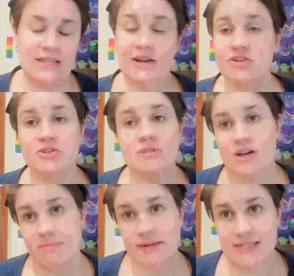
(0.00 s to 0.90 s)
They are 2
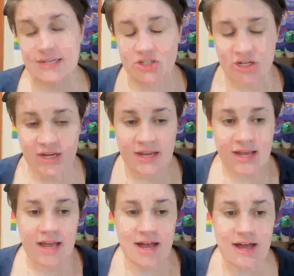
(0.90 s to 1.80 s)
Starbucks each,
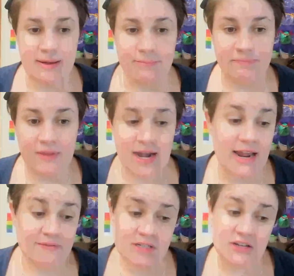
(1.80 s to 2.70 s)
and
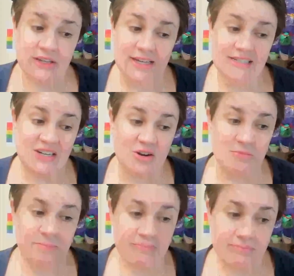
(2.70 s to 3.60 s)
I have to tell the kids, you
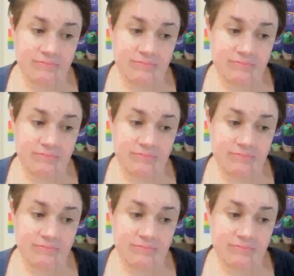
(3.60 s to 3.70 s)
know,